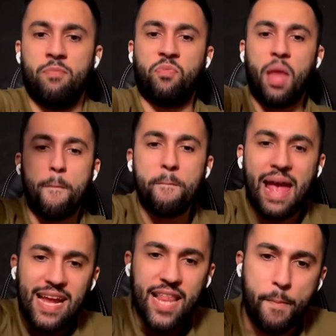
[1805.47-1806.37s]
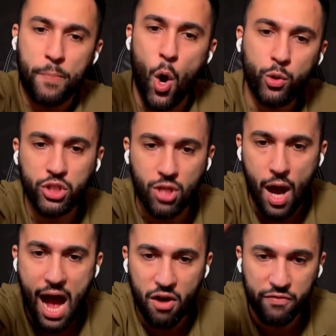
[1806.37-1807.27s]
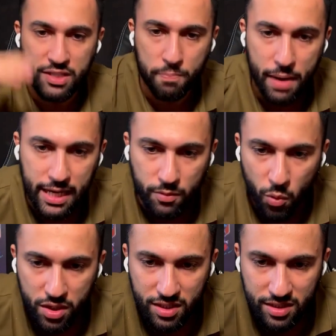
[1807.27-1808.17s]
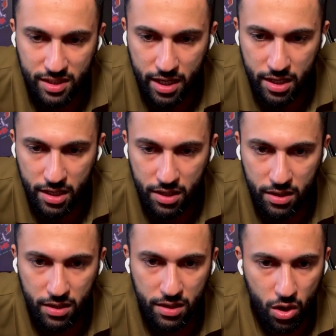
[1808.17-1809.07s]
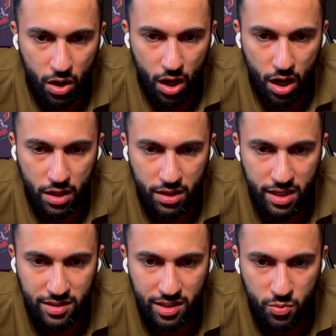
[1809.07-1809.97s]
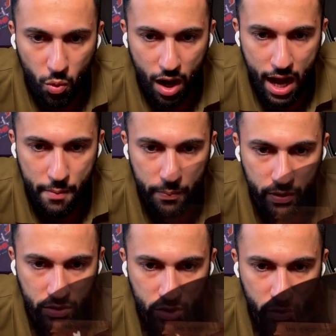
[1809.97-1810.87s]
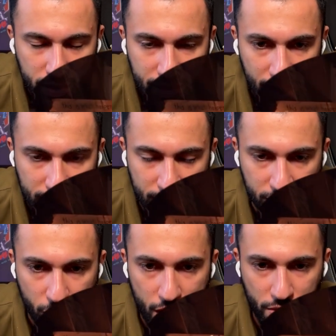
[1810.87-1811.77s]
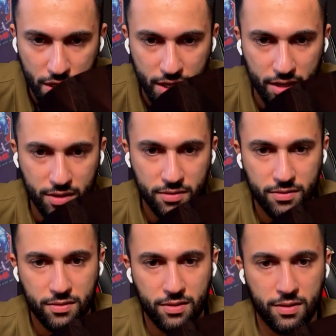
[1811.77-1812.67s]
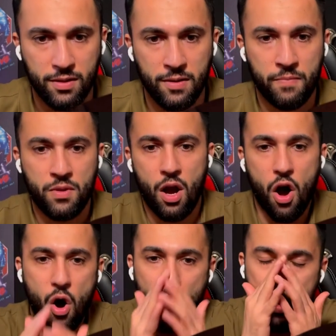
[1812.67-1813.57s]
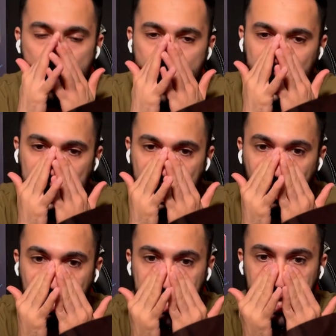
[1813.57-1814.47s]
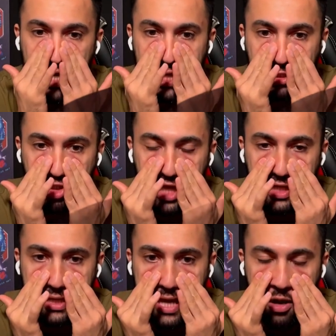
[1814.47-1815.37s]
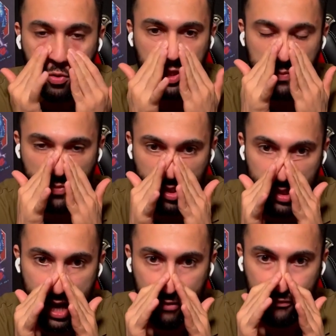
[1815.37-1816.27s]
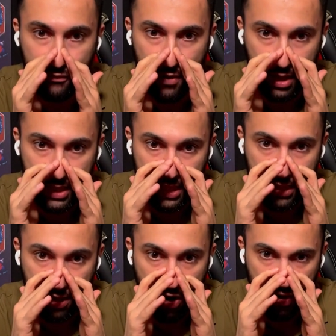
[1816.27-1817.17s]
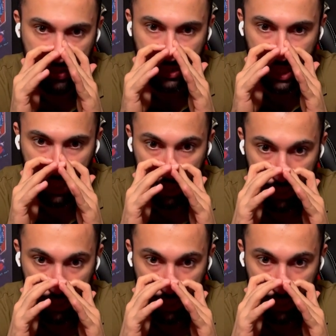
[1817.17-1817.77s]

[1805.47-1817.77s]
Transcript: They made a poster out of his mate. What does it say? This is what hampers two assassins around here. Oh my god, they legit nailed him to that fucking casket.